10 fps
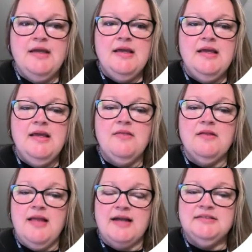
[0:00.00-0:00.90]
In
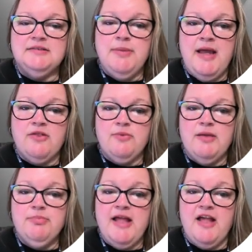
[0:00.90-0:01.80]
the lectin
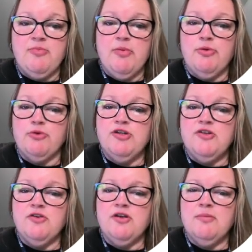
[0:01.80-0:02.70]
pathway, plasma
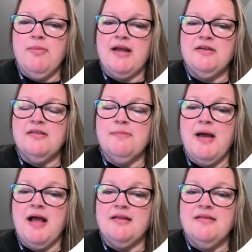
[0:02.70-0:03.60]
proteins are going to bind to the
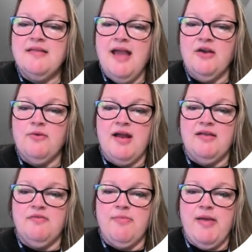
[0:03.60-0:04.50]

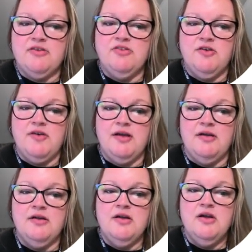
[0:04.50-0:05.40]
polysaccharides of the
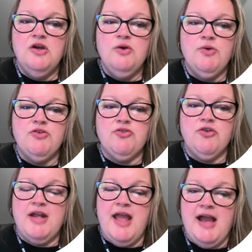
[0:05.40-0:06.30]
bacteria, which are
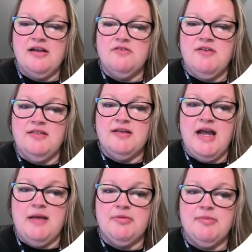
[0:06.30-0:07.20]
going to activate the
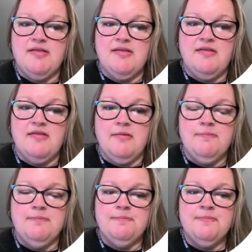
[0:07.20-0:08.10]
complement
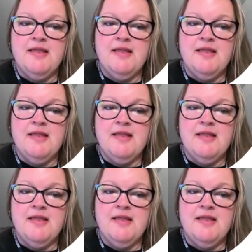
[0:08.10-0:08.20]
system.